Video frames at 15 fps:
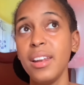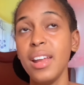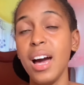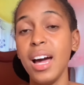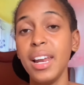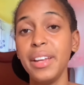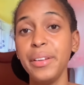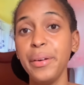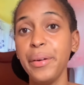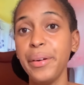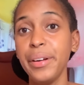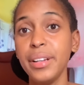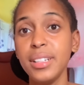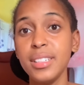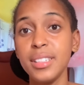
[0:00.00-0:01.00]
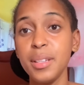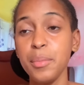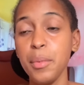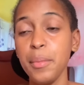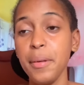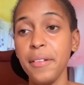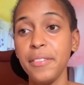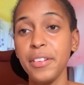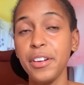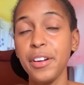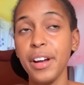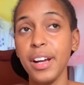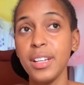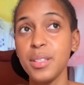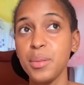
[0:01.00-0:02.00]
all of the hurdles that I have
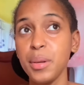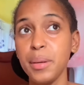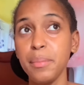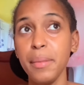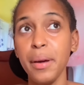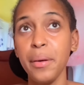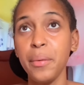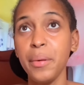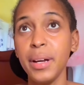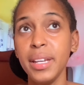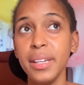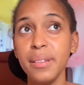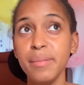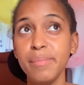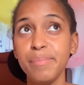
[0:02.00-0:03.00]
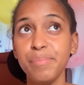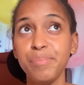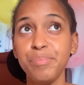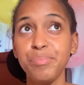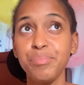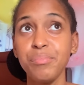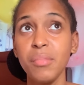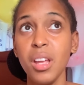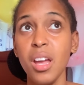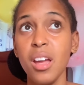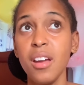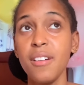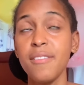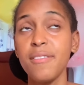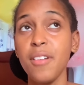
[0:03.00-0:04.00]
cross one by one
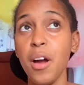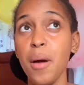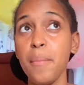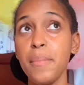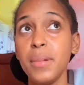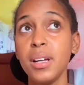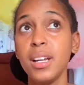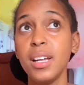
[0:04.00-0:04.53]
from